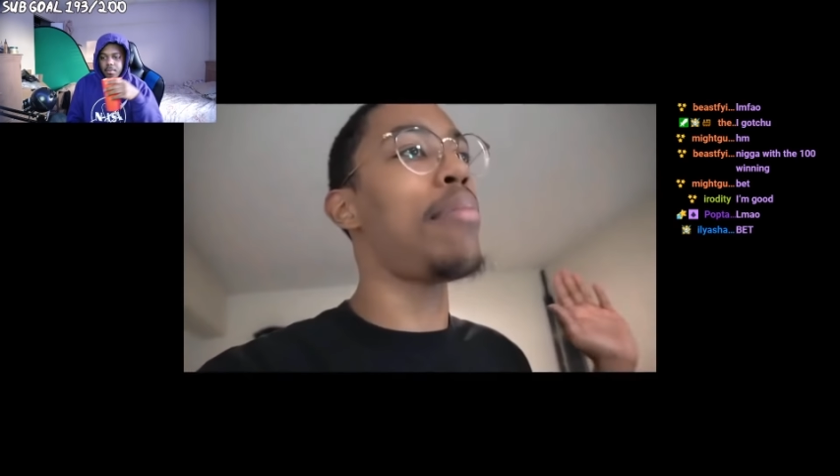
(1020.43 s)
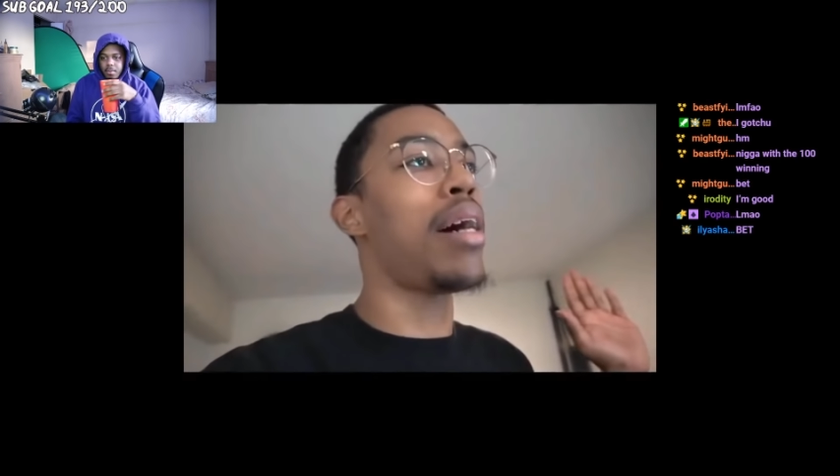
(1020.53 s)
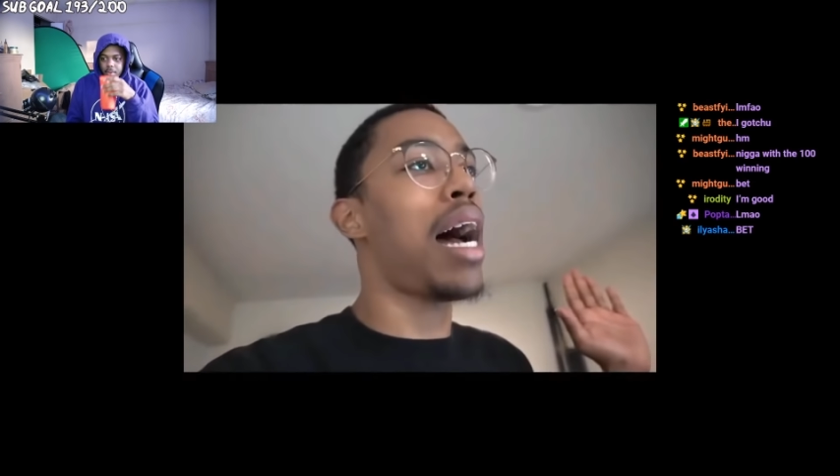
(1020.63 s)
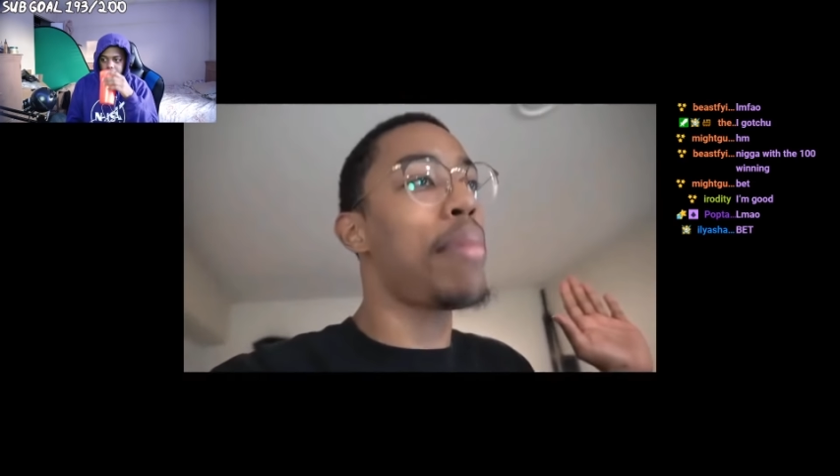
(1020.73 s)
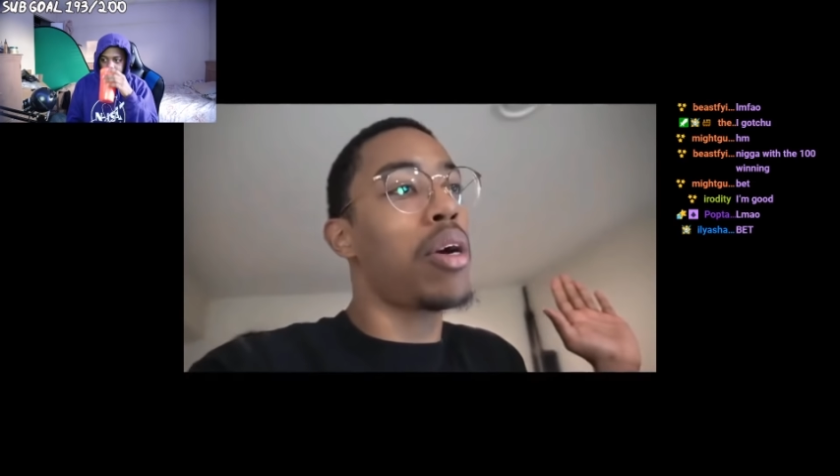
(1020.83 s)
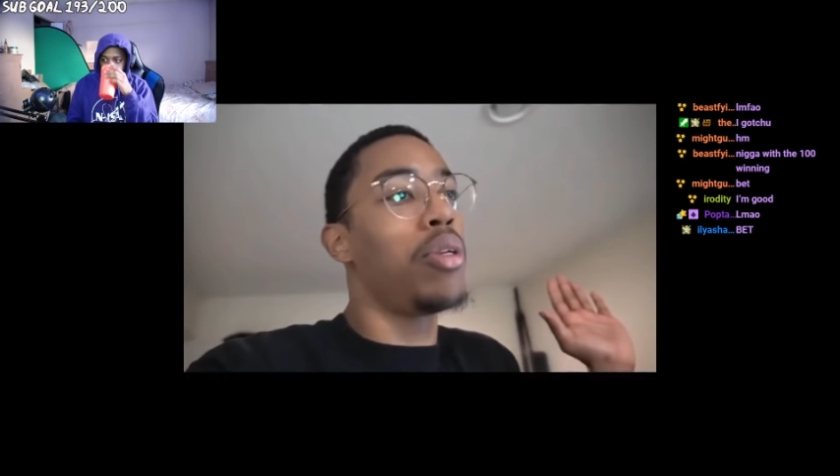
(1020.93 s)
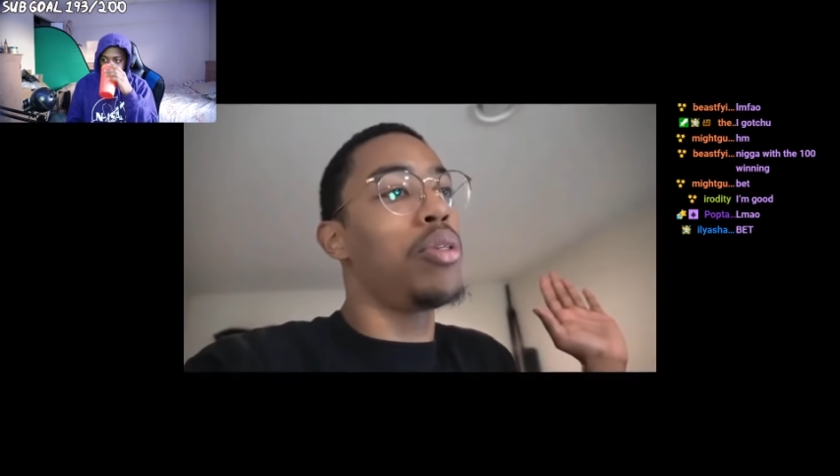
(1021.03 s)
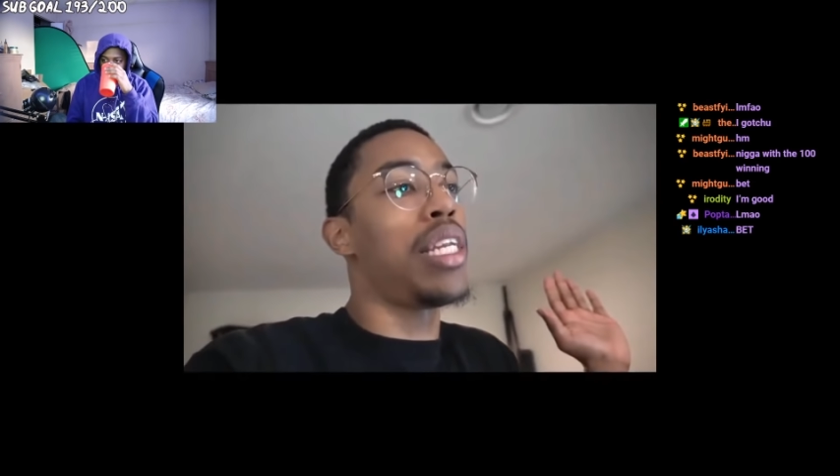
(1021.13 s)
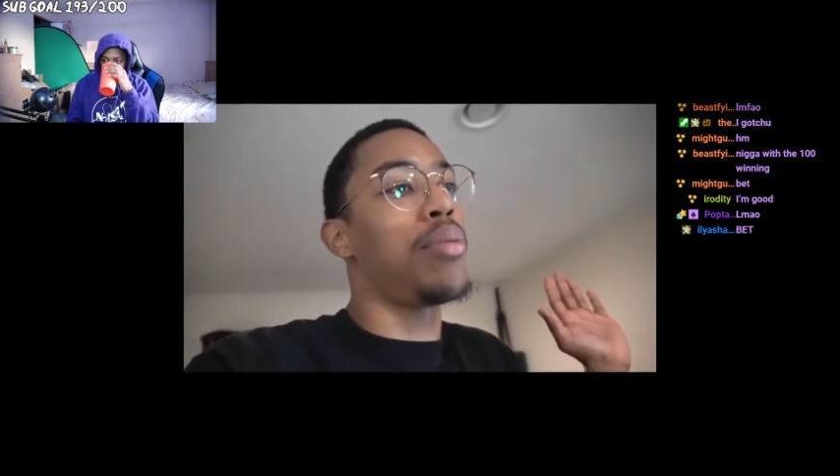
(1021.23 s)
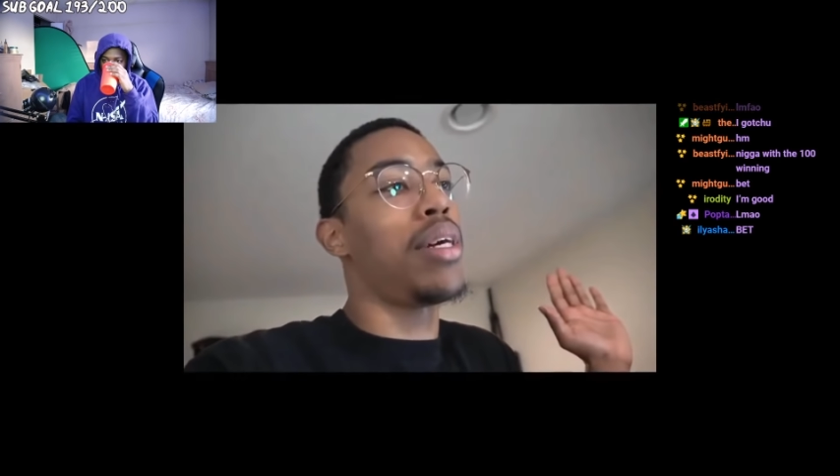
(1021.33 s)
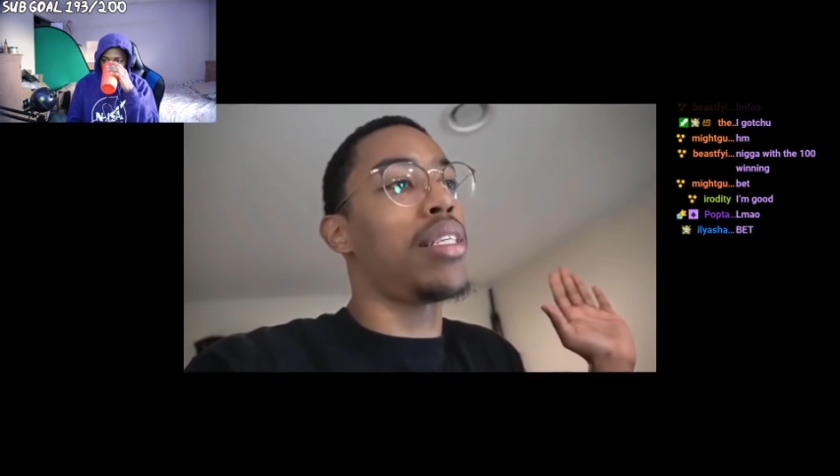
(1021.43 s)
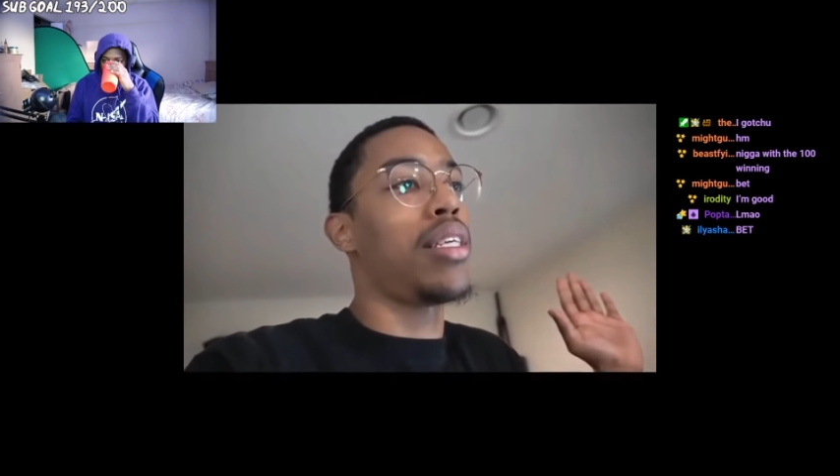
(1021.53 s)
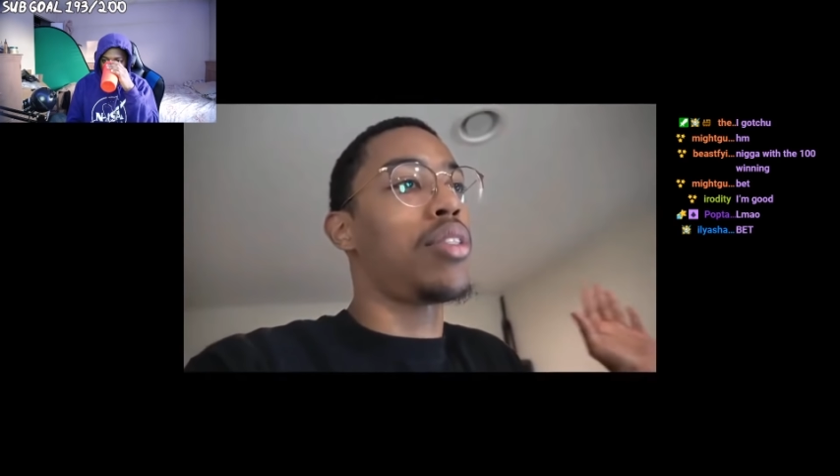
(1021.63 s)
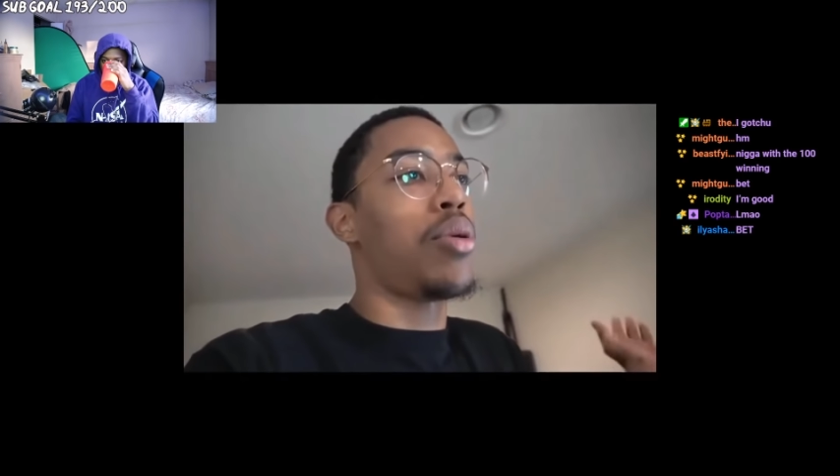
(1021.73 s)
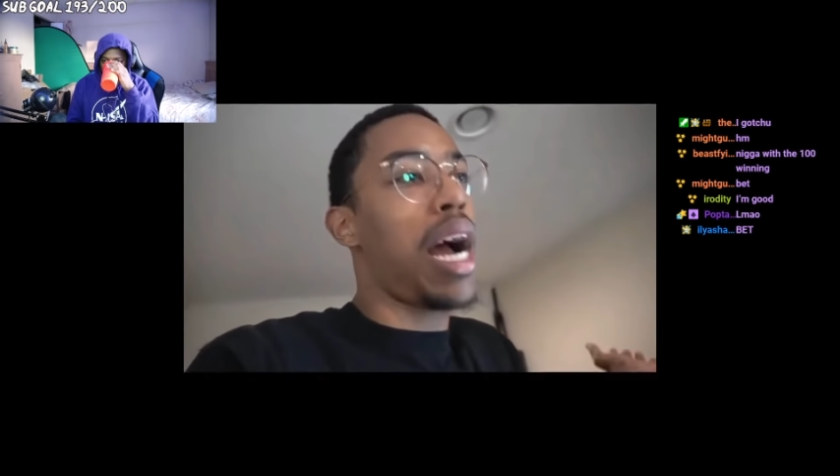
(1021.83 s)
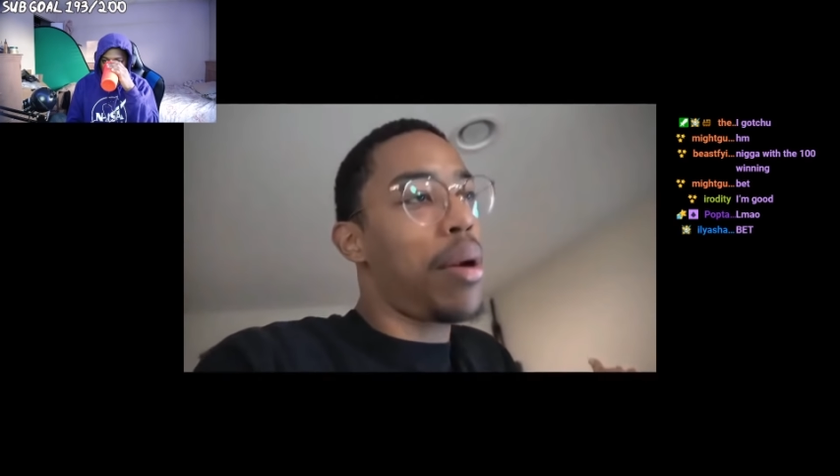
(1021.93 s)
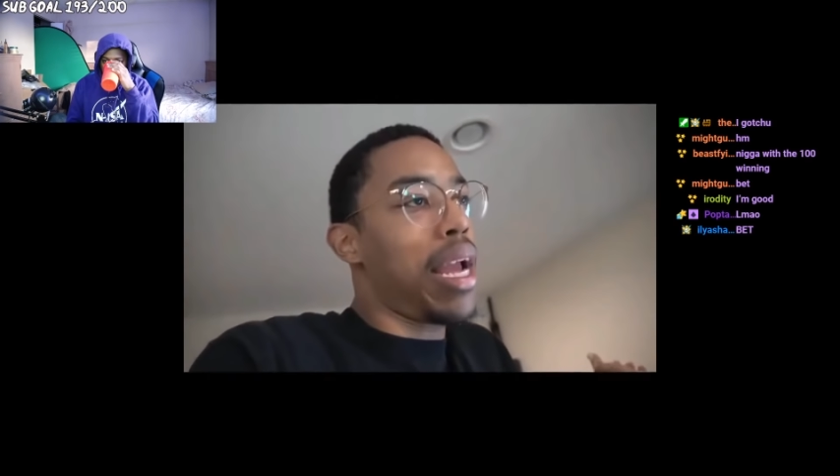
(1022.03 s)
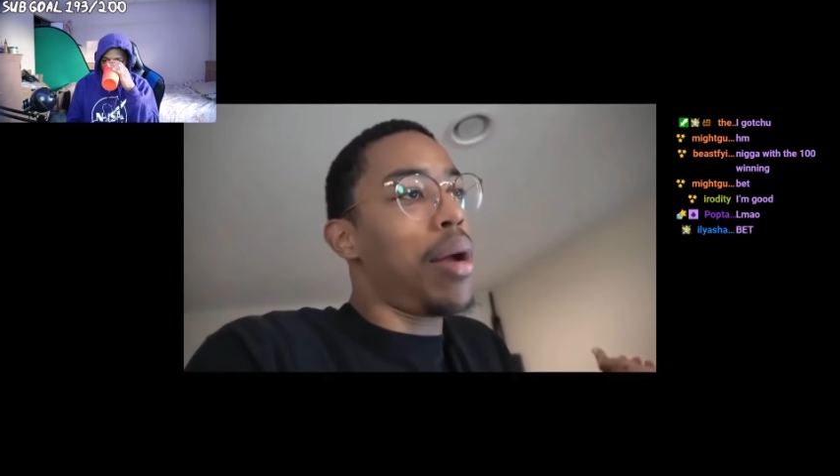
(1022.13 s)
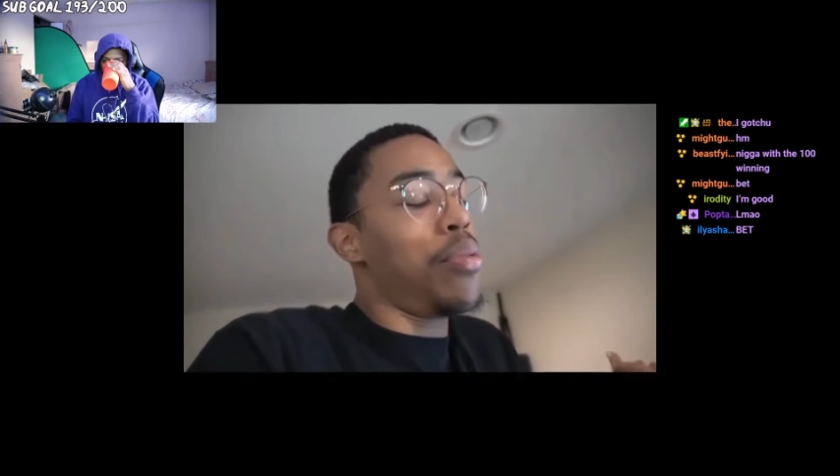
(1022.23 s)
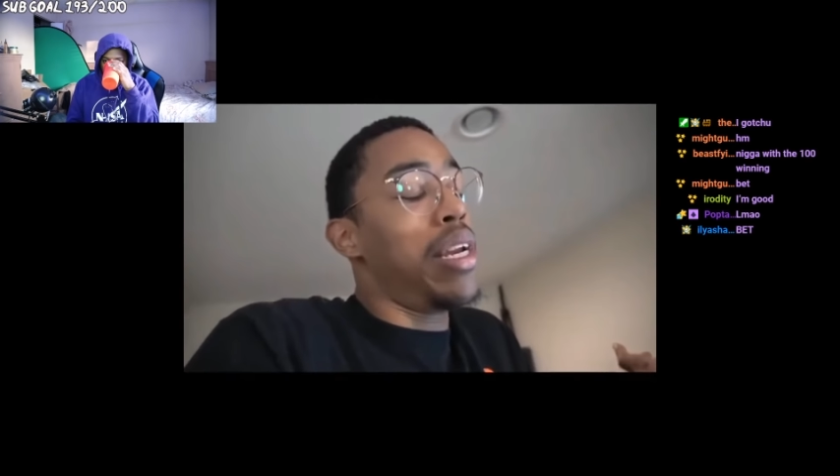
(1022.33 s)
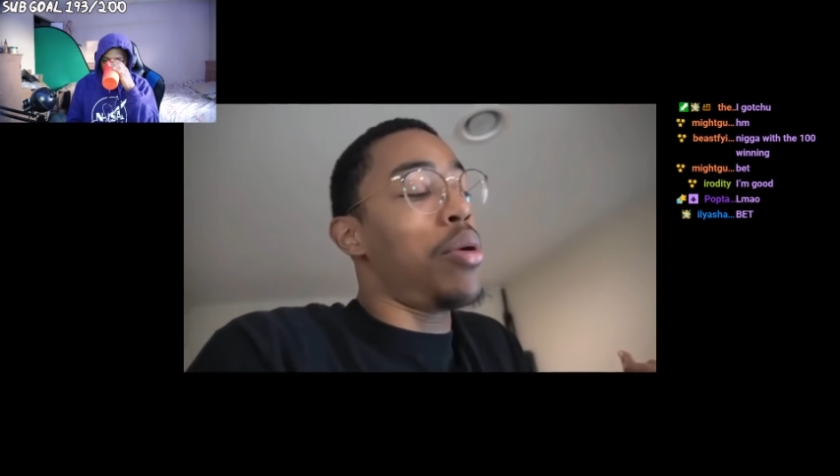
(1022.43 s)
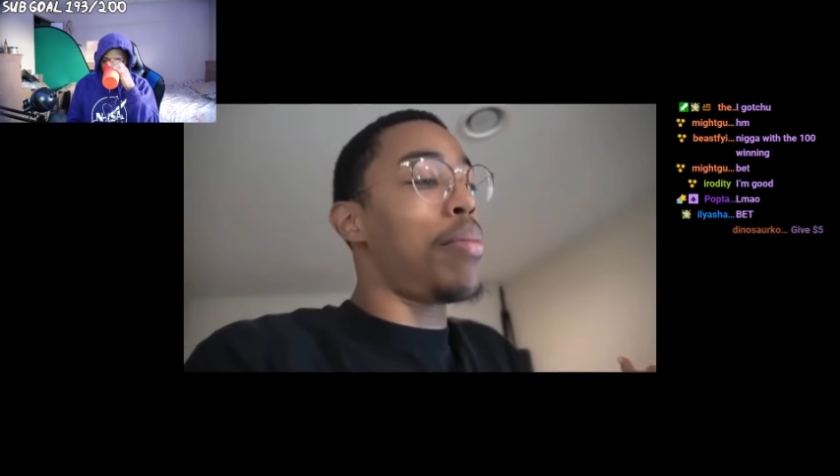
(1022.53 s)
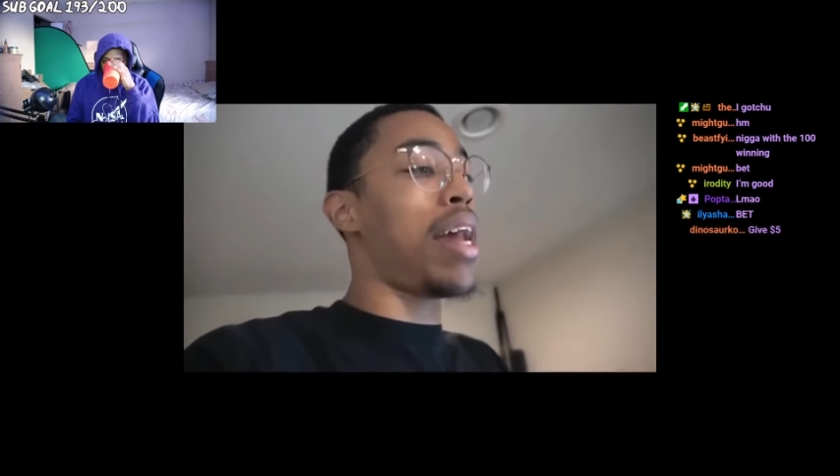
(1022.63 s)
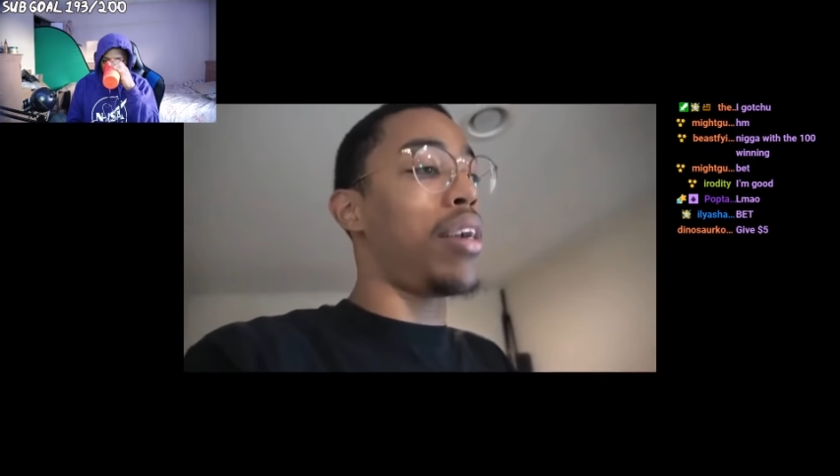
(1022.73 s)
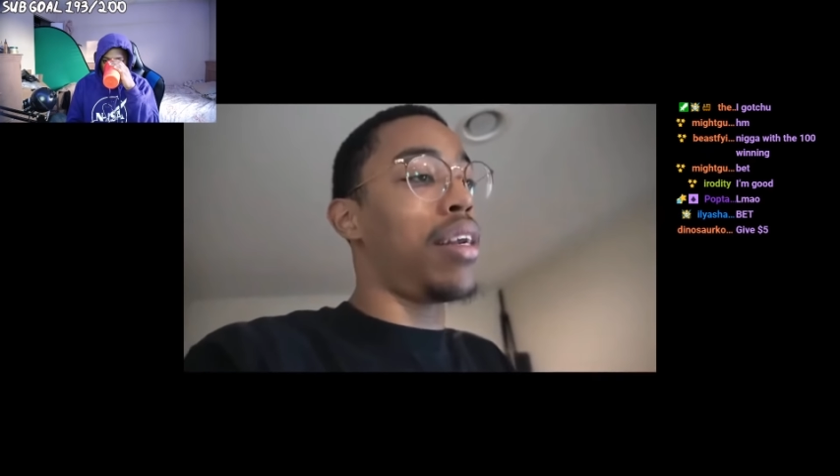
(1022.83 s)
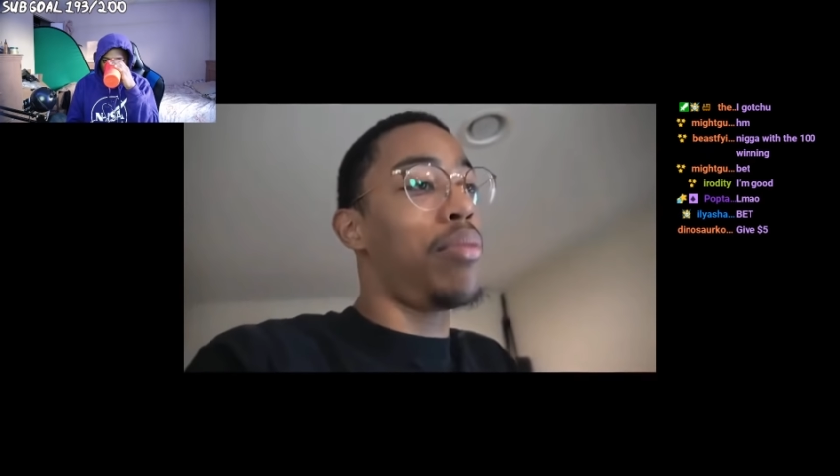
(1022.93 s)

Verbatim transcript: I'm not gonna lose anyways. So I really don't matter.